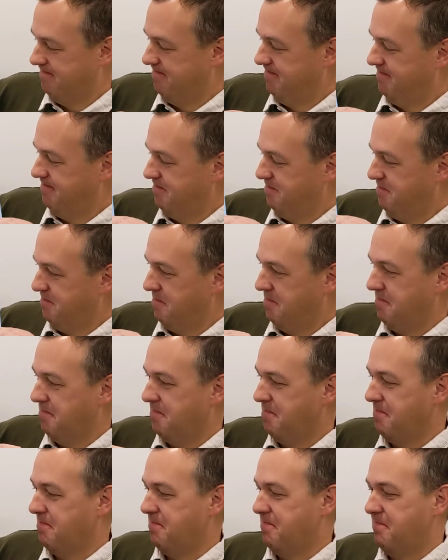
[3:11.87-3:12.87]

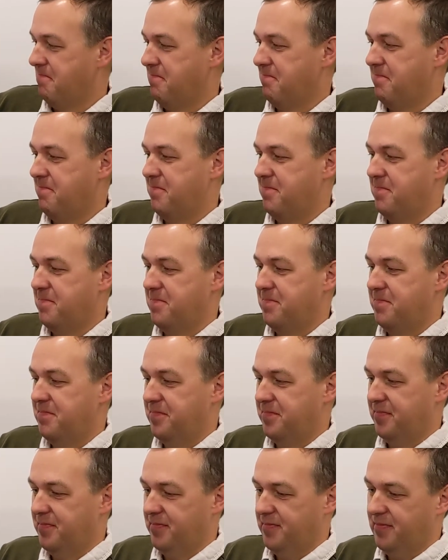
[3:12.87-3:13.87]

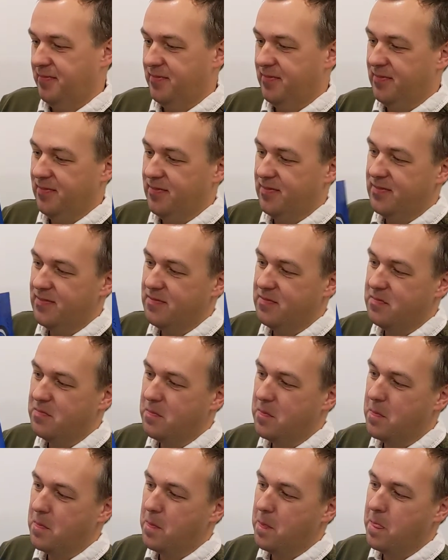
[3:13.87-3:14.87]

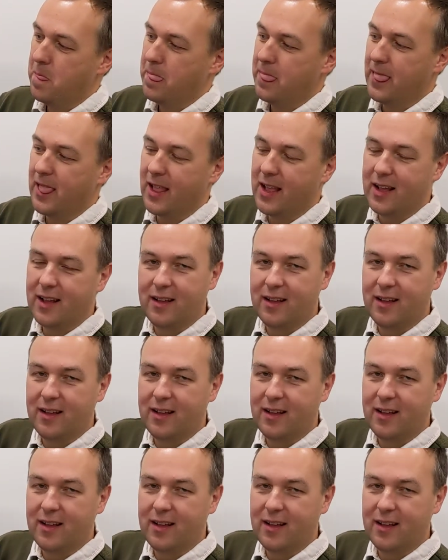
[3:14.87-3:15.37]
[no speech]